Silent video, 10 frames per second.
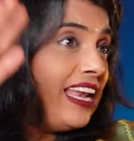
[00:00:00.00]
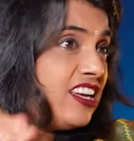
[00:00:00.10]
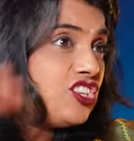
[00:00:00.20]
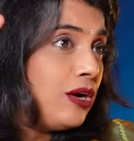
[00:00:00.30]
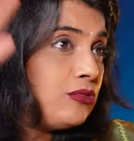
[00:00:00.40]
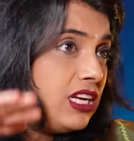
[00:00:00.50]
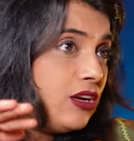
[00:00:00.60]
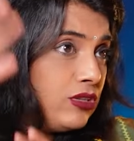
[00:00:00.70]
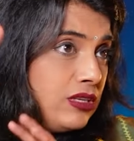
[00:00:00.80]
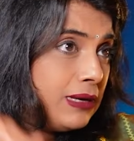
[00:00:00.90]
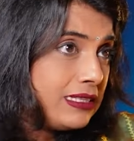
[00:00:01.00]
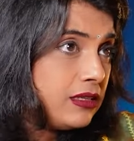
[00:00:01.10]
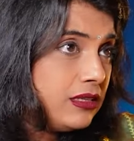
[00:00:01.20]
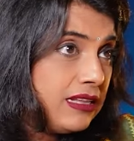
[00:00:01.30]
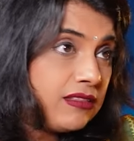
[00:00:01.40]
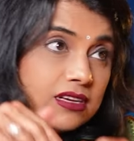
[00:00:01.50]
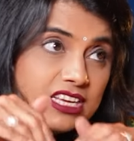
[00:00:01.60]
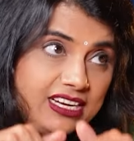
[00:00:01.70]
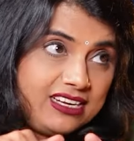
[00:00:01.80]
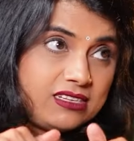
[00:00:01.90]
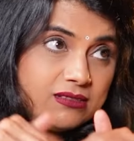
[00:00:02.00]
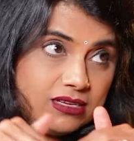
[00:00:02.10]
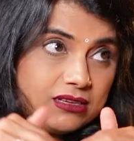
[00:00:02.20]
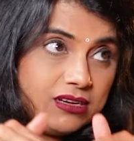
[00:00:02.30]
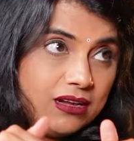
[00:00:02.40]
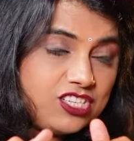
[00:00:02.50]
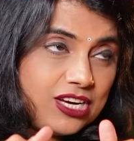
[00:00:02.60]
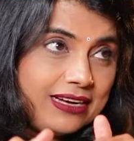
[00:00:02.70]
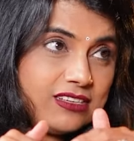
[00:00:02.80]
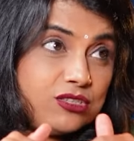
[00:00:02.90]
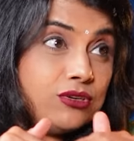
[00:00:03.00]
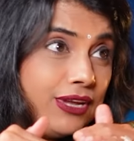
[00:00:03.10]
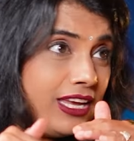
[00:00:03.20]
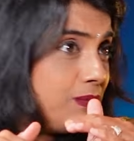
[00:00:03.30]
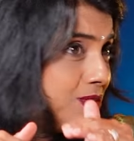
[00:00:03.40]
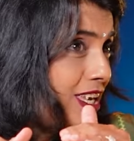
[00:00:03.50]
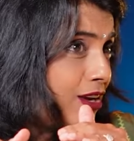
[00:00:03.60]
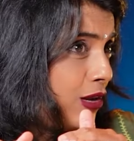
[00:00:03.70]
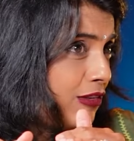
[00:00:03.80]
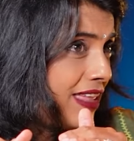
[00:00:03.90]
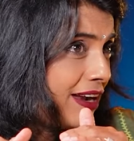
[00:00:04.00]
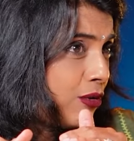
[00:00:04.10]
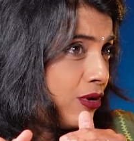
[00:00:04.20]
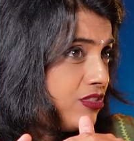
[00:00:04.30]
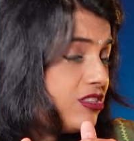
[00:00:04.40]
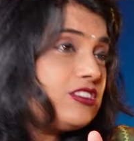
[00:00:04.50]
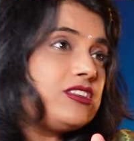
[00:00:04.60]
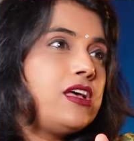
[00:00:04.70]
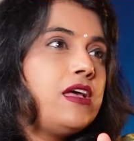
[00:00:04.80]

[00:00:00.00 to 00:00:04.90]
yelling, shouting on the mother, and the girl child is growing up seeing all of that nonsense.